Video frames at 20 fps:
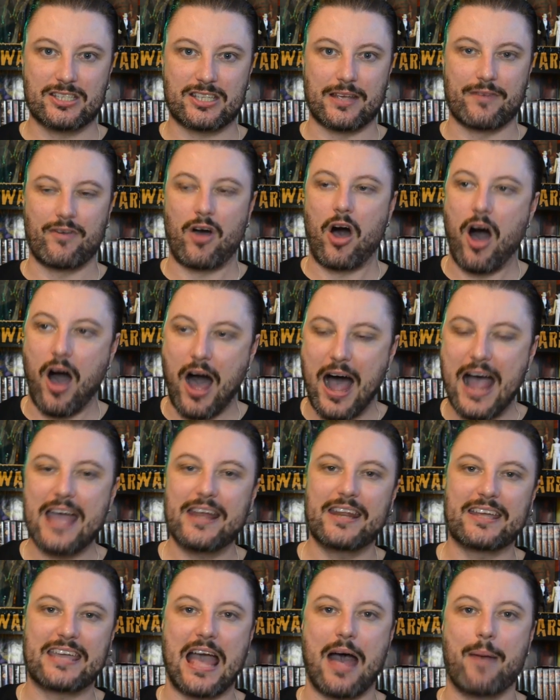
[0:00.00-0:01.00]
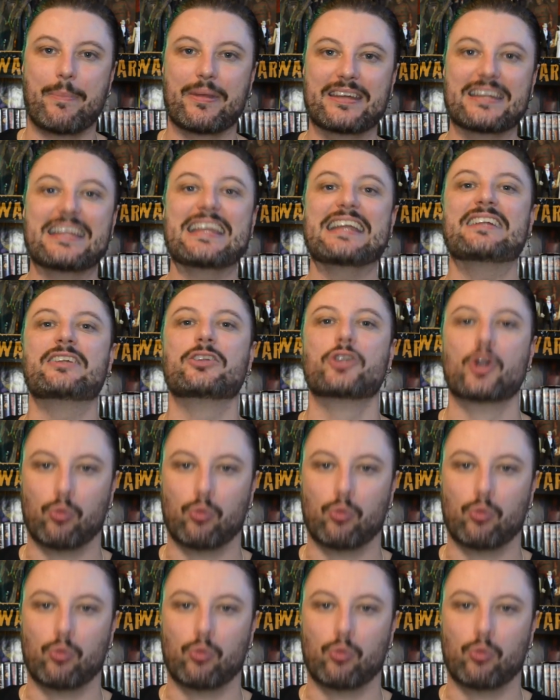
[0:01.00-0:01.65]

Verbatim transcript: have hired a cabin in the